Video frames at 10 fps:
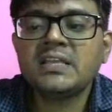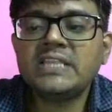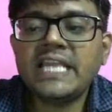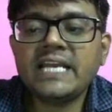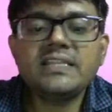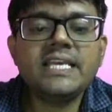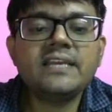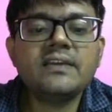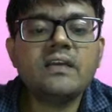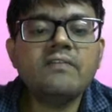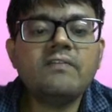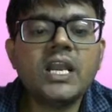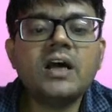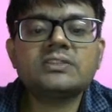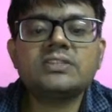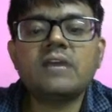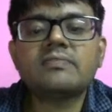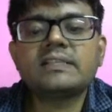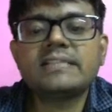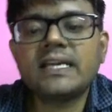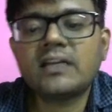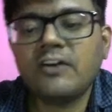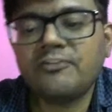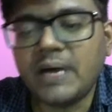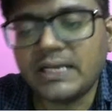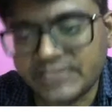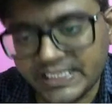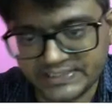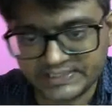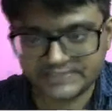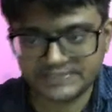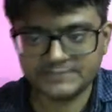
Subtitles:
Then the velocity of the center of mass is,